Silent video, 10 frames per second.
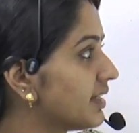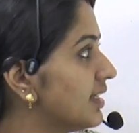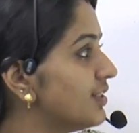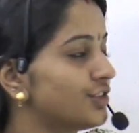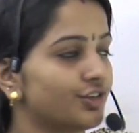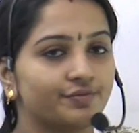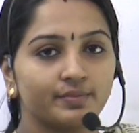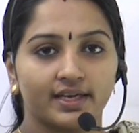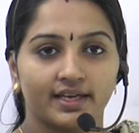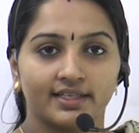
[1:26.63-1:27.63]
each of
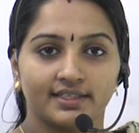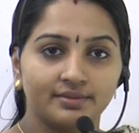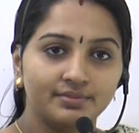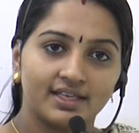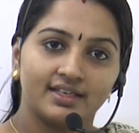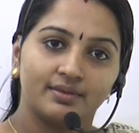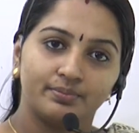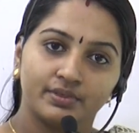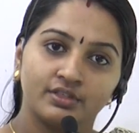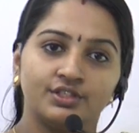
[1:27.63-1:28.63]
my item that I am
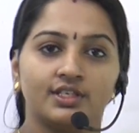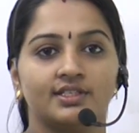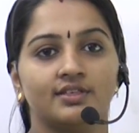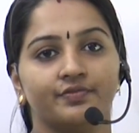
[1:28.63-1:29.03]
purchasing